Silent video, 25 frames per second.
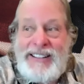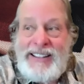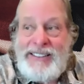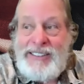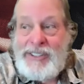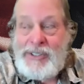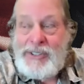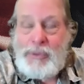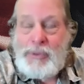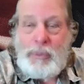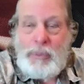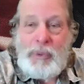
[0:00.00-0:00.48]
in
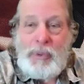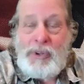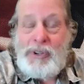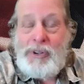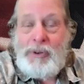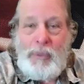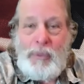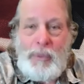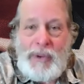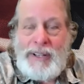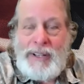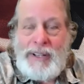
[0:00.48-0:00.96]
this
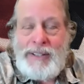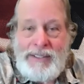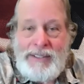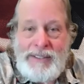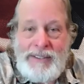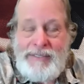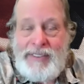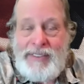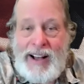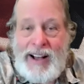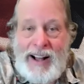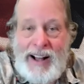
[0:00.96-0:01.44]
whirlwind
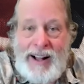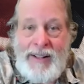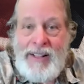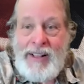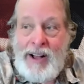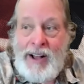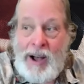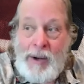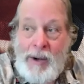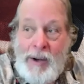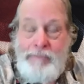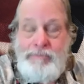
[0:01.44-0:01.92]
of
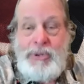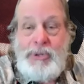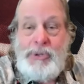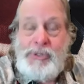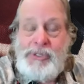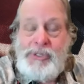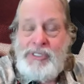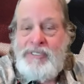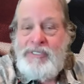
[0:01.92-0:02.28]
abuse